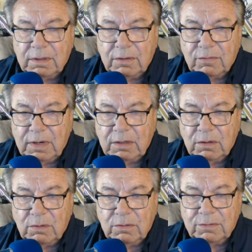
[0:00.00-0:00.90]
drain
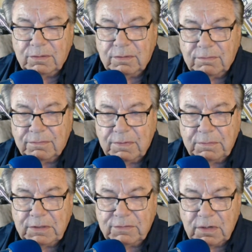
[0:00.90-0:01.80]
holes from
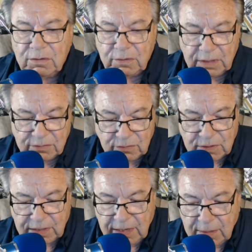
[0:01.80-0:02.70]
the cylinder heads on a
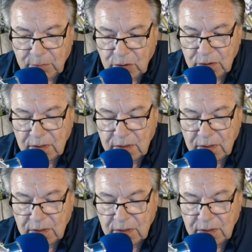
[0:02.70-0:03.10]
cammer